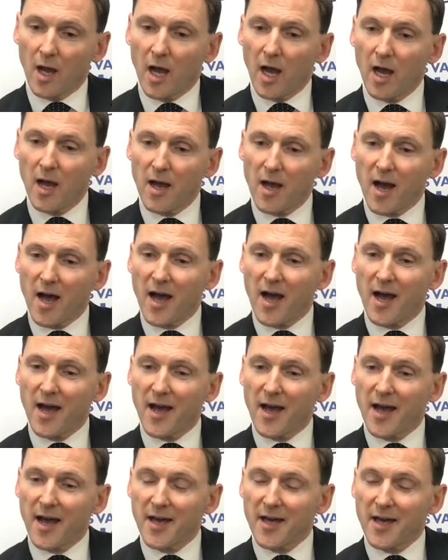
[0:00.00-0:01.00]
Uh,
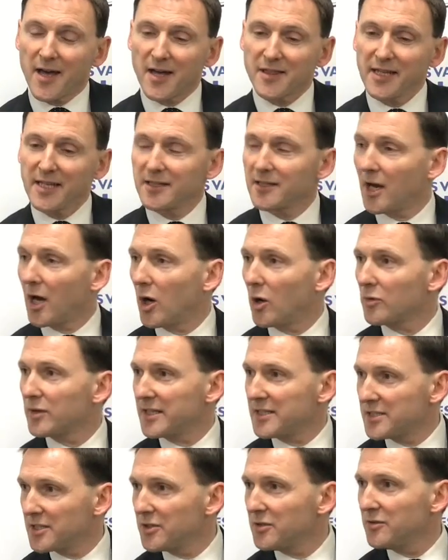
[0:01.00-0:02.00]
I think in the whole
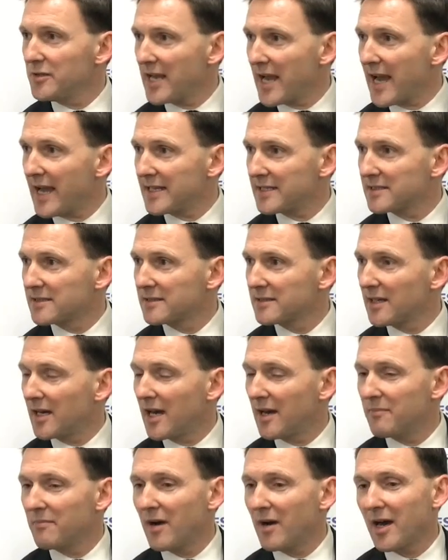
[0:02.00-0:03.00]
they do, yes.
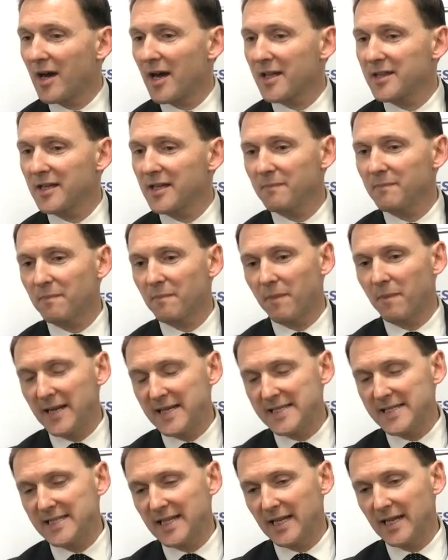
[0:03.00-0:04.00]
Um, I, I think
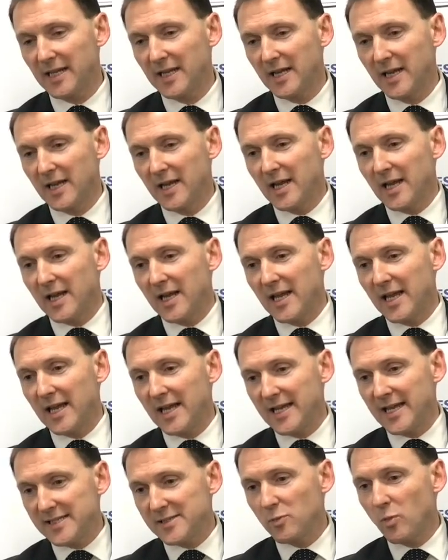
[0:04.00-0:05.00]
policing
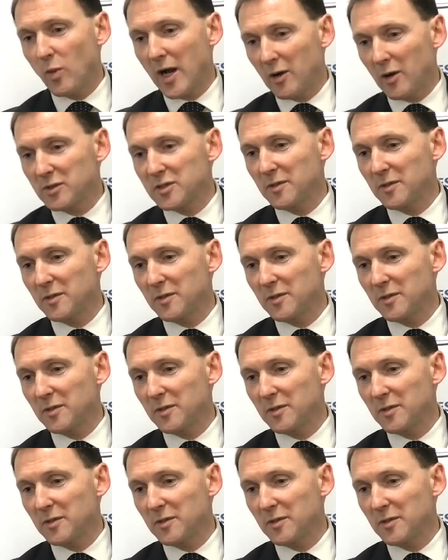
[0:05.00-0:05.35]
is well